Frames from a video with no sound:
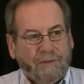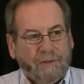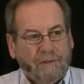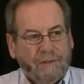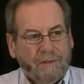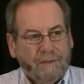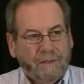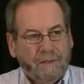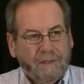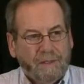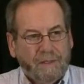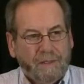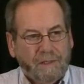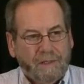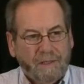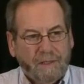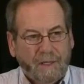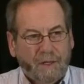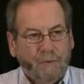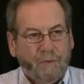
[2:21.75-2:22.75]

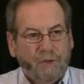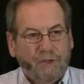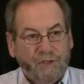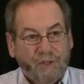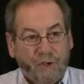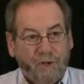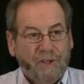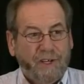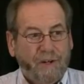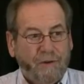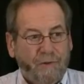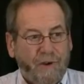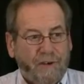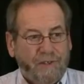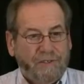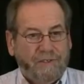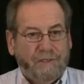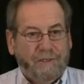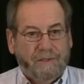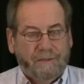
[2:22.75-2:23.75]
In other words, don't get
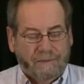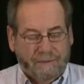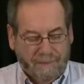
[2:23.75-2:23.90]
arrested.